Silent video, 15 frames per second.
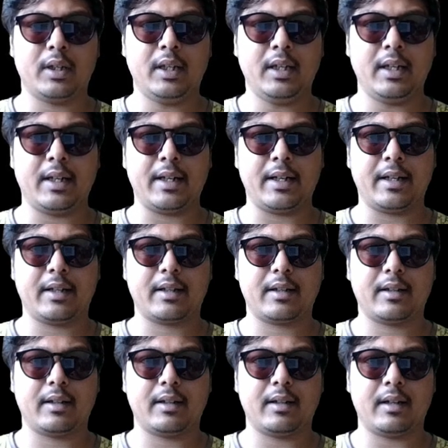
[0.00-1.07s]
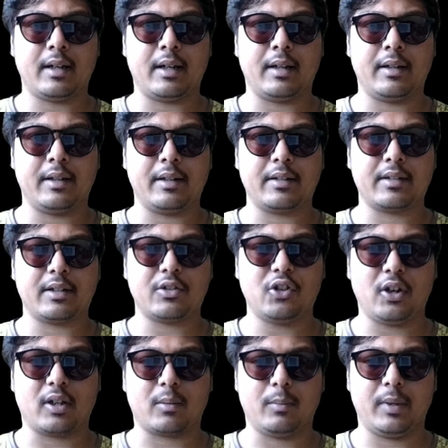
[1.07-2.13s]
e8 and it is a
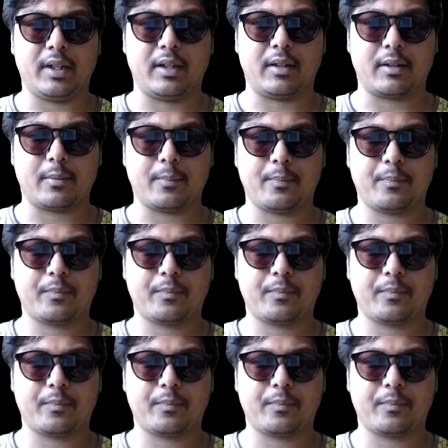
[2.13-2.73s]
checkmate.